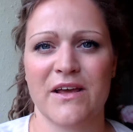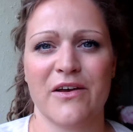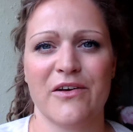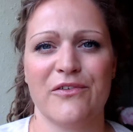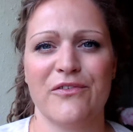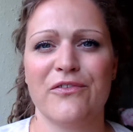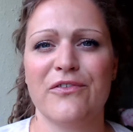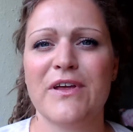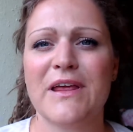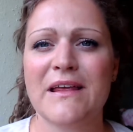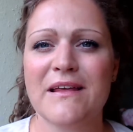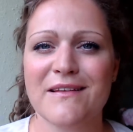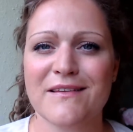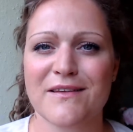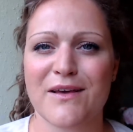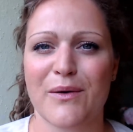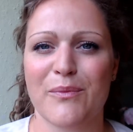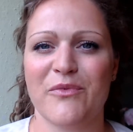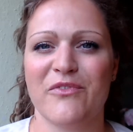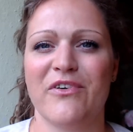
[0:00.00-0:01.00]
fills
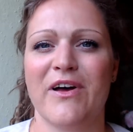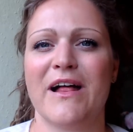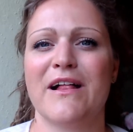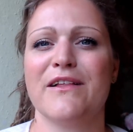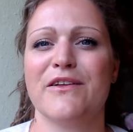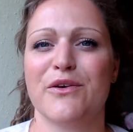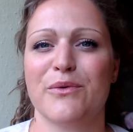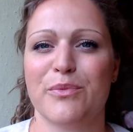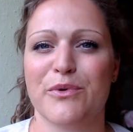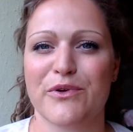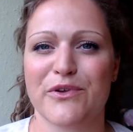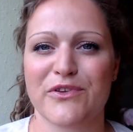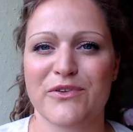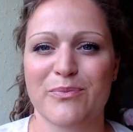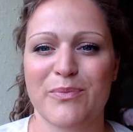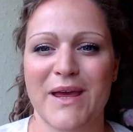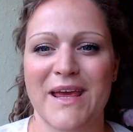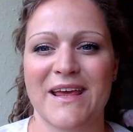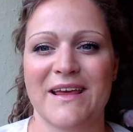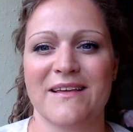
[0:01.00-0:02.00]
up valuable
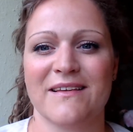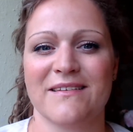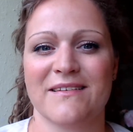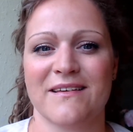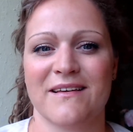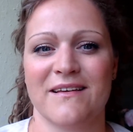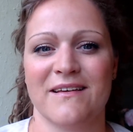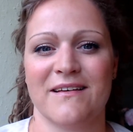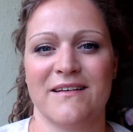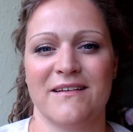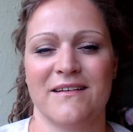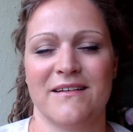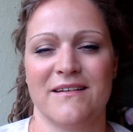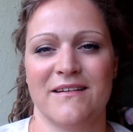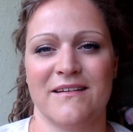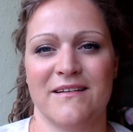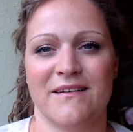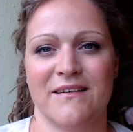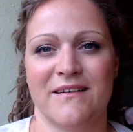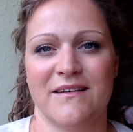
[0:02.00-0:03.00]
space
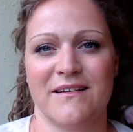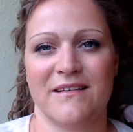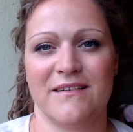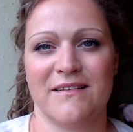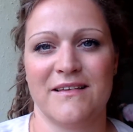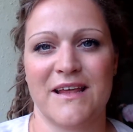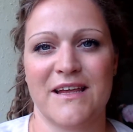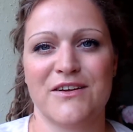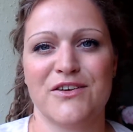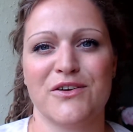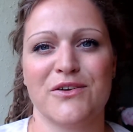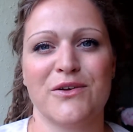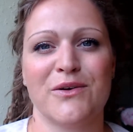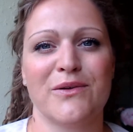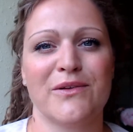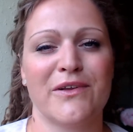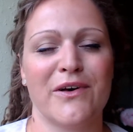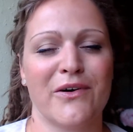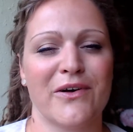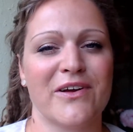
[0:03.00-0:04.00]
that you no
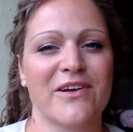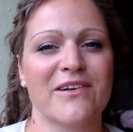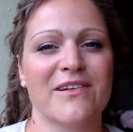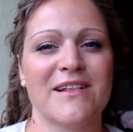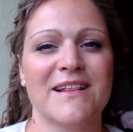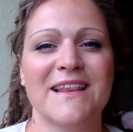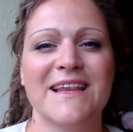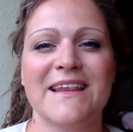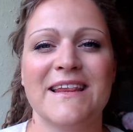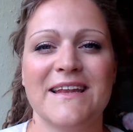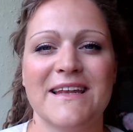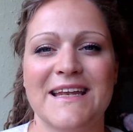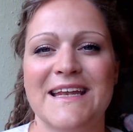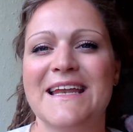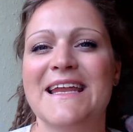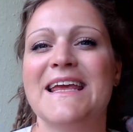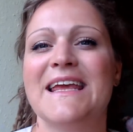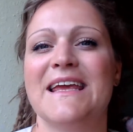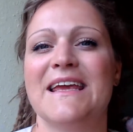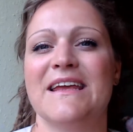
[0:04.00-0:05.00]
longer
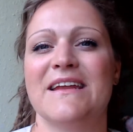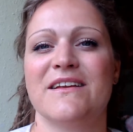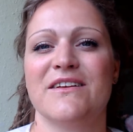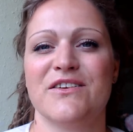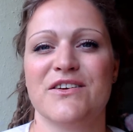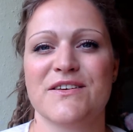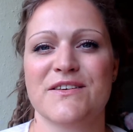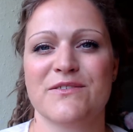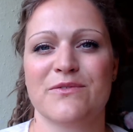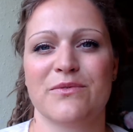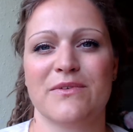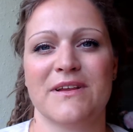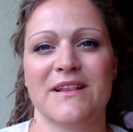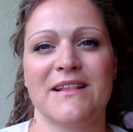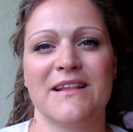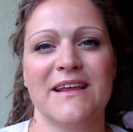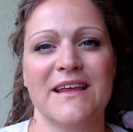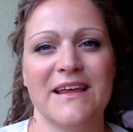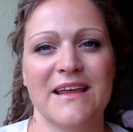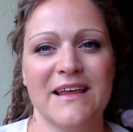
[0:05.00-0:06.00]
need. Just
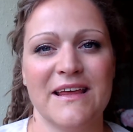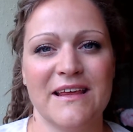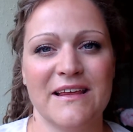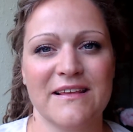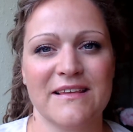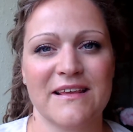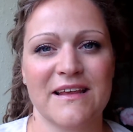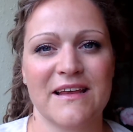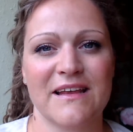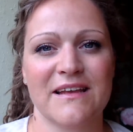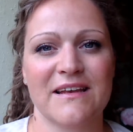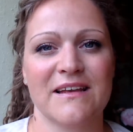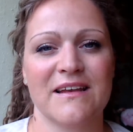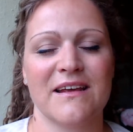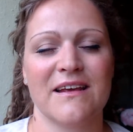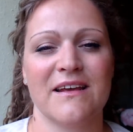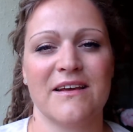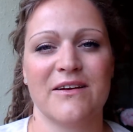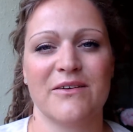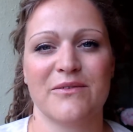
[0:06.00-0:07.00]
release it,
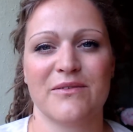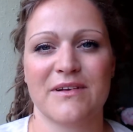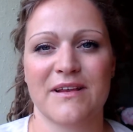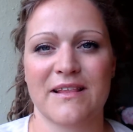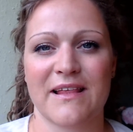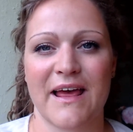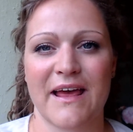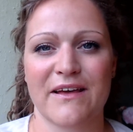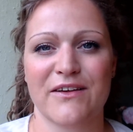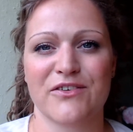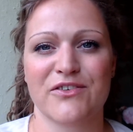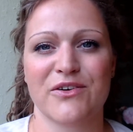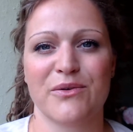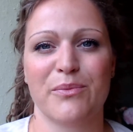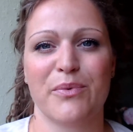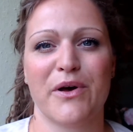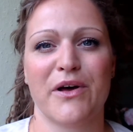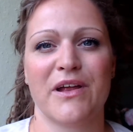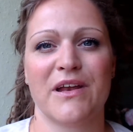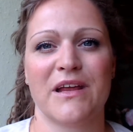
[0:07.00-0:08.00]
relax your
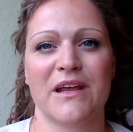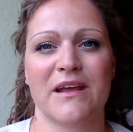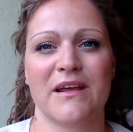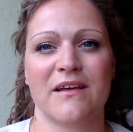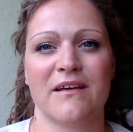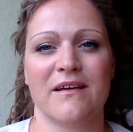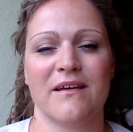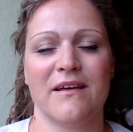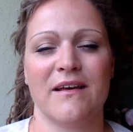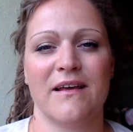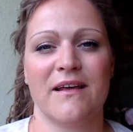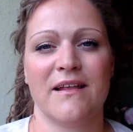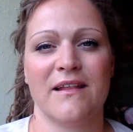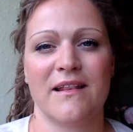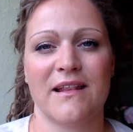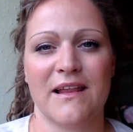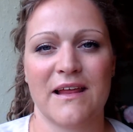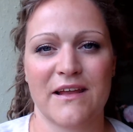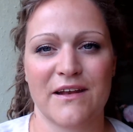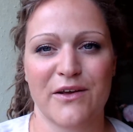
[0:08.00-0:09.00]
body,
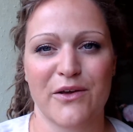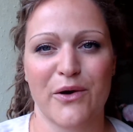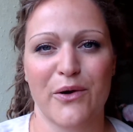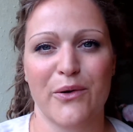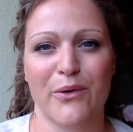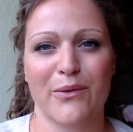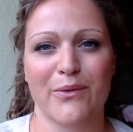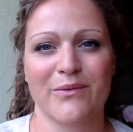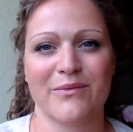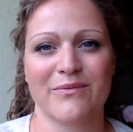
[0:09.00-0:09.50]
let go.